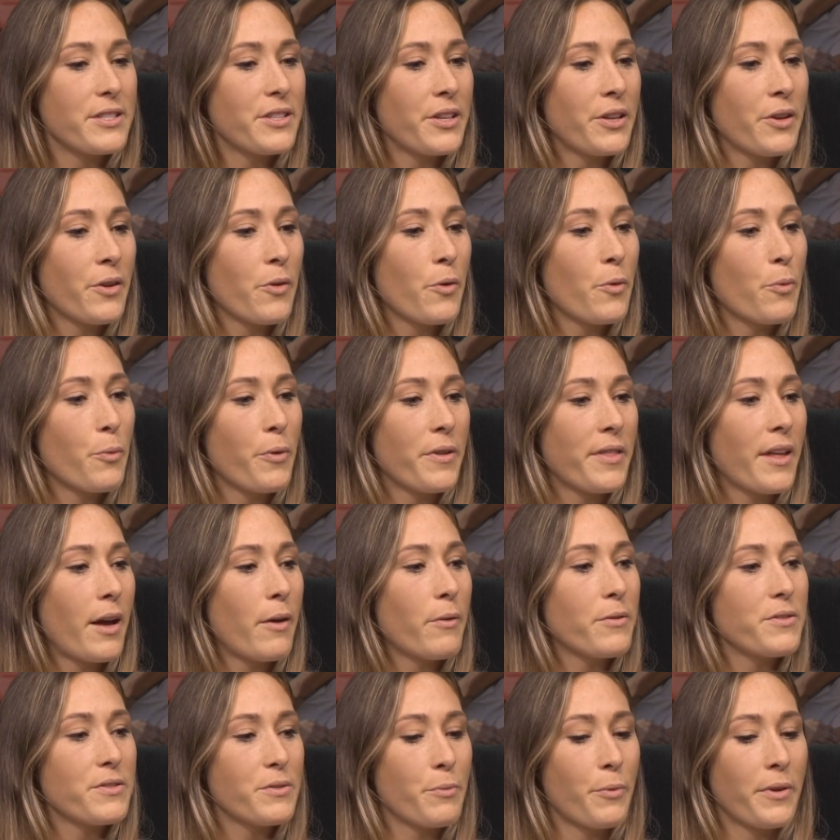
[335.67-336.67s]

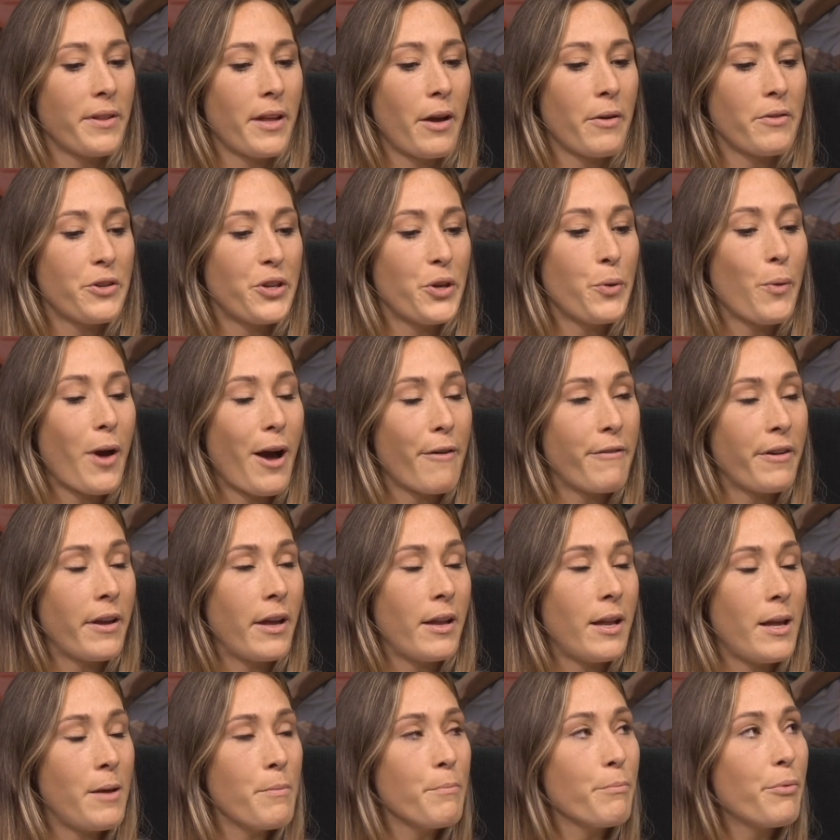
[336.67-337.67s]
without you having an
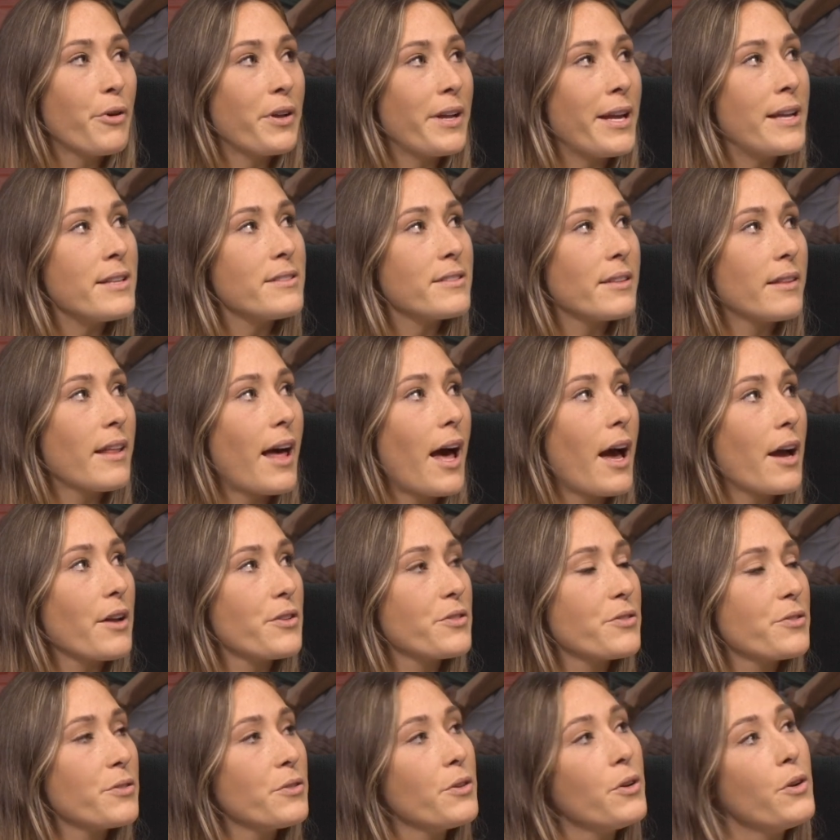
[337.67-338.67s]
input into that?